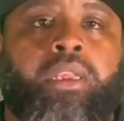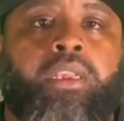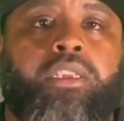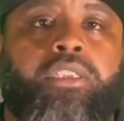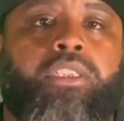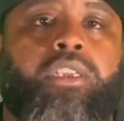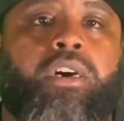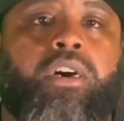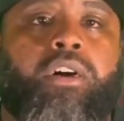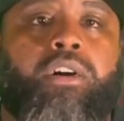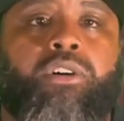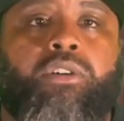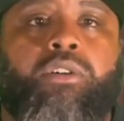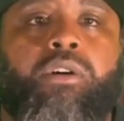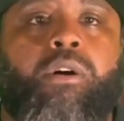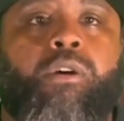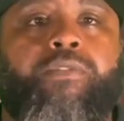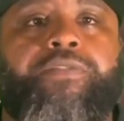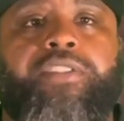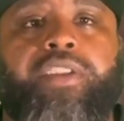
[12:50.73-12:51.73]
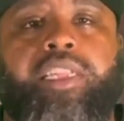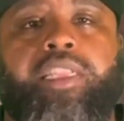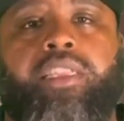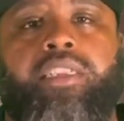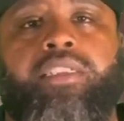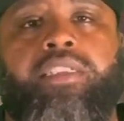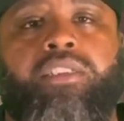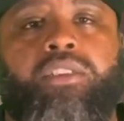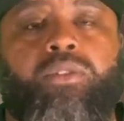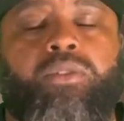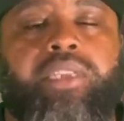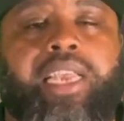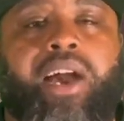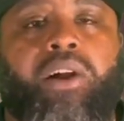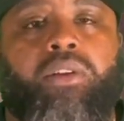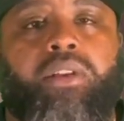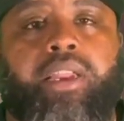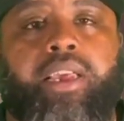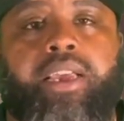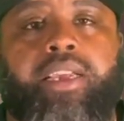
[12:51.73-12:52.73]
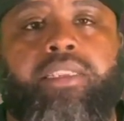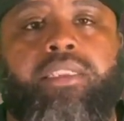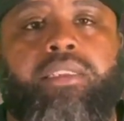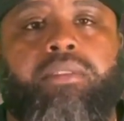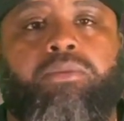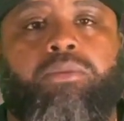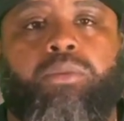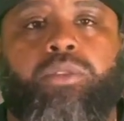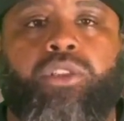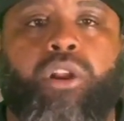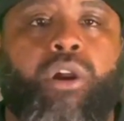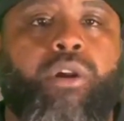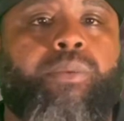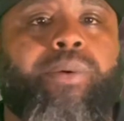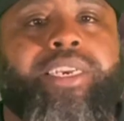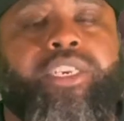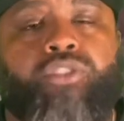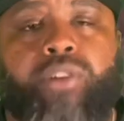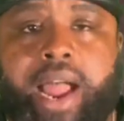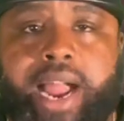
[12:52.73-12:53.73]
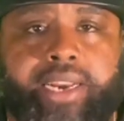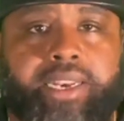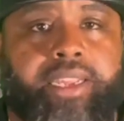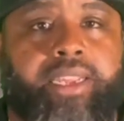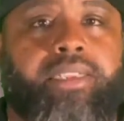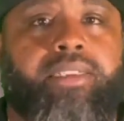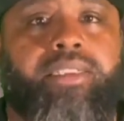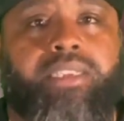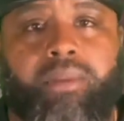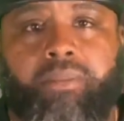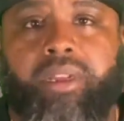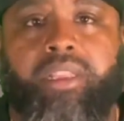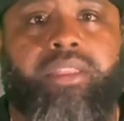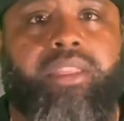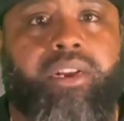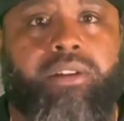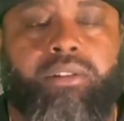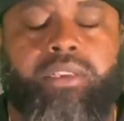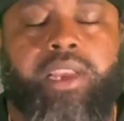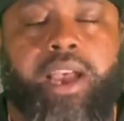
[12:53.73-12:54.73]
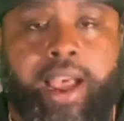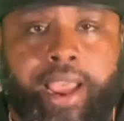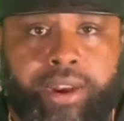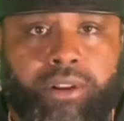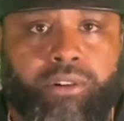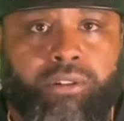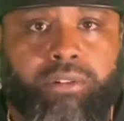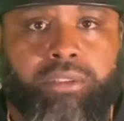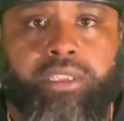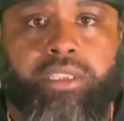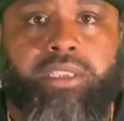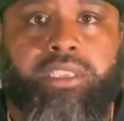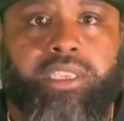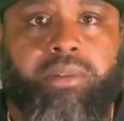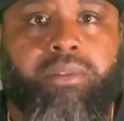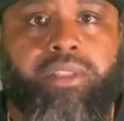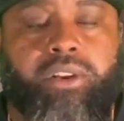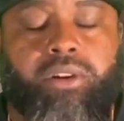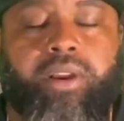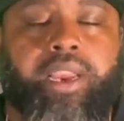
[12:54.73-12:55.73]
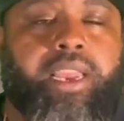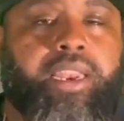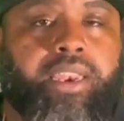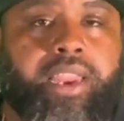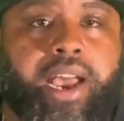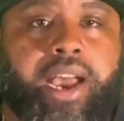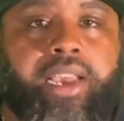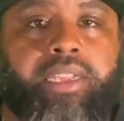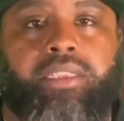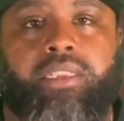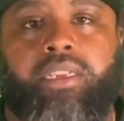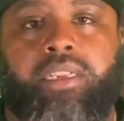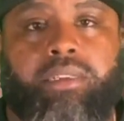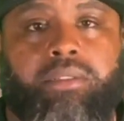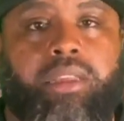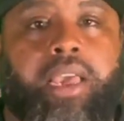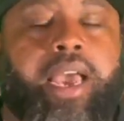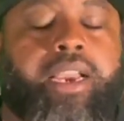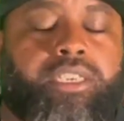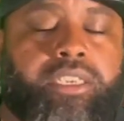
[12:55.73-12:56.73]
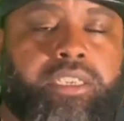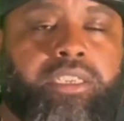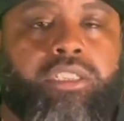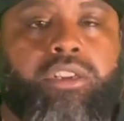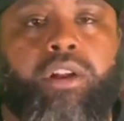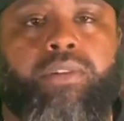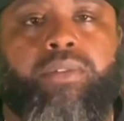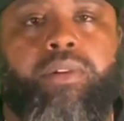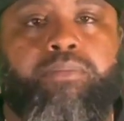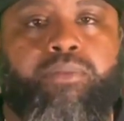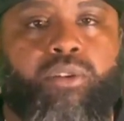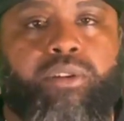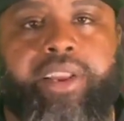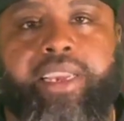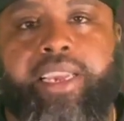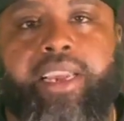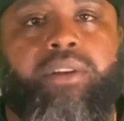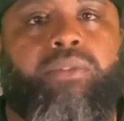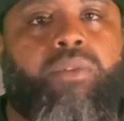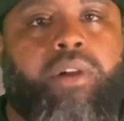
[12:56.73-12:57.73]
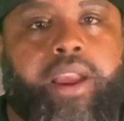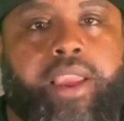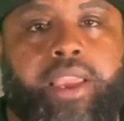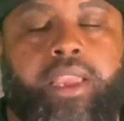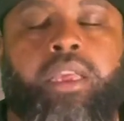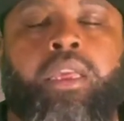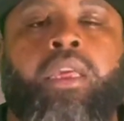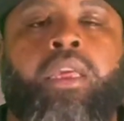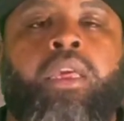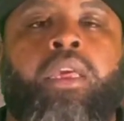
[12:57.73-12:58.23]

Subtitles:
So hopefully these news outlets start retracting some of their titles and some of their headlines and actually start reporting it right.